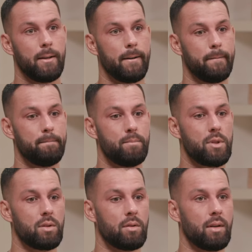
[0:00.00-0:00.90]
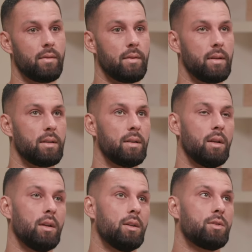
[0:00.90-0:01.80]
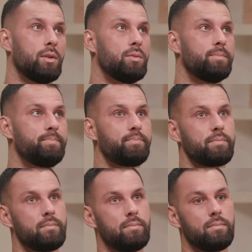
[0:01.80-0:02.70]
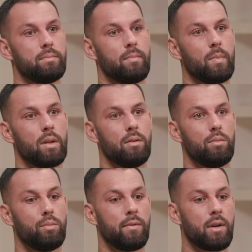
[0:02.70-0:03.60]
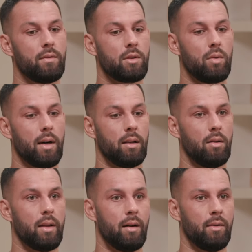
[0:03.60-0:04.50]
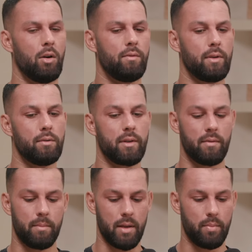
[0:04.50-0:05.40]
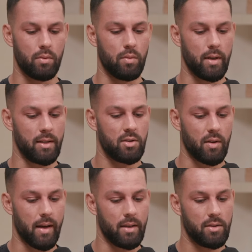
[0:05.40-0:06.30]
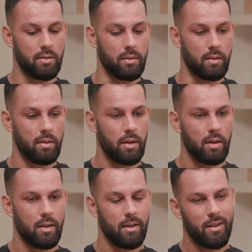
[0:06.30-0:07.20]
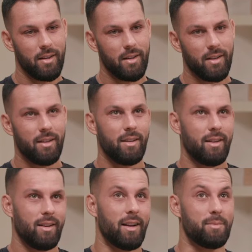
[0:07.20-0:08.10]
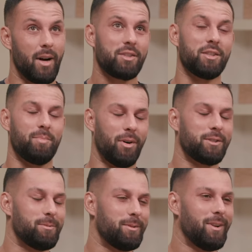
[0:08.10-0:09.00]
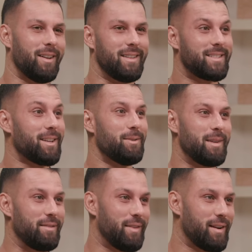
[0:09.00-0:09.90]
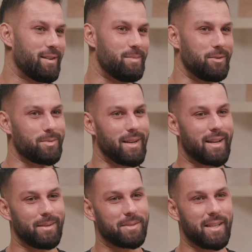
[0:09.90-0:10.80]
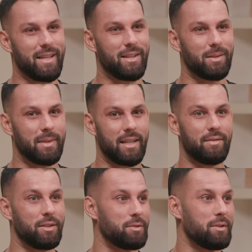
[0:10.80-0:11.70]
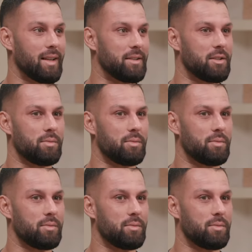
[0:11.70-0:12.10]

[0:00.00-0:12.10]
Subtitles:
Very good point. Another thing. So we've covered quite a lot now, and hopefully we've given people an insight as to as much as possible. Like there's so many variables when it comes to ecom and even Google ads as